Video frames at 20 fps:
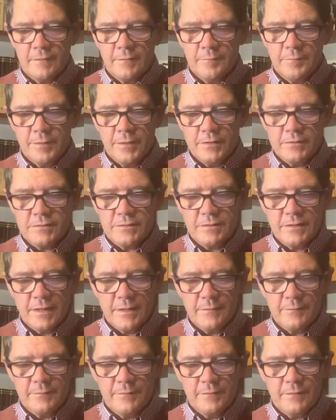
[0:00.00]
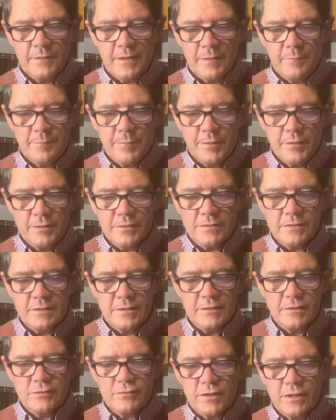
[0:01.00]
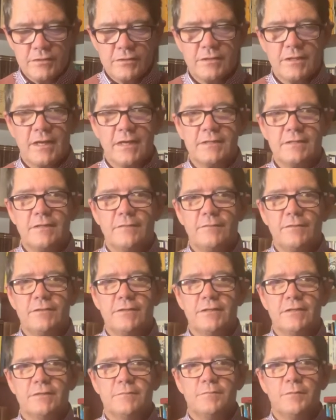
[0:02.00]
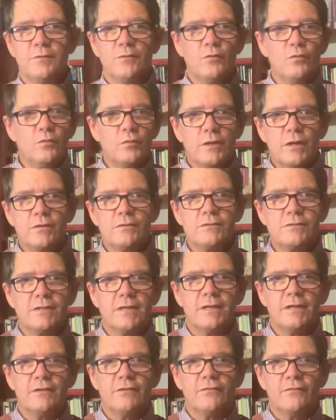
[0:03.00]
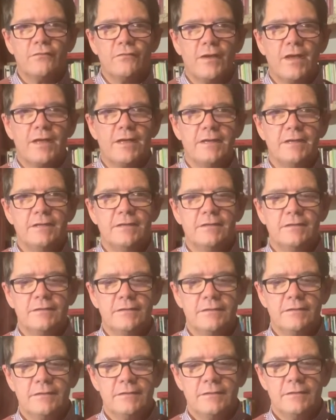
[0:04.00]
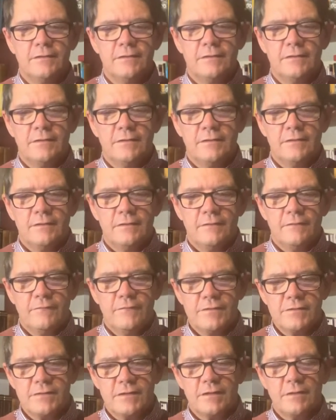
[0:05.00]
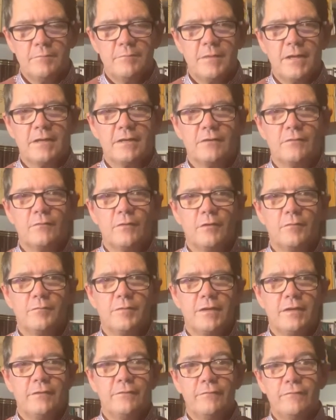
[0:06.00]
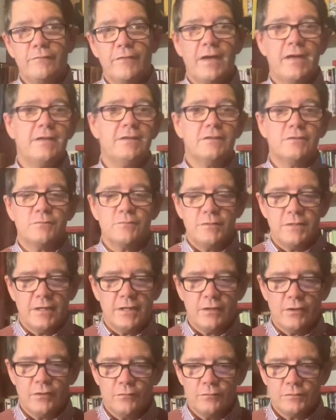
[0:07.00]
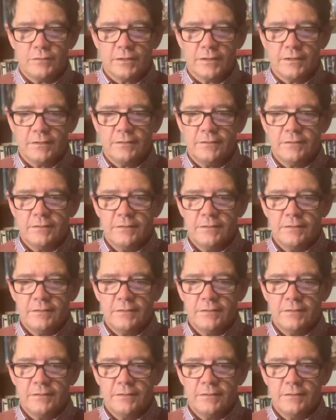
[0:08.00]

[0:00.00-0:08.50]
Person, they're, they're personally treasured activities. But all those things fade. Physical and mental well being fade as we get older.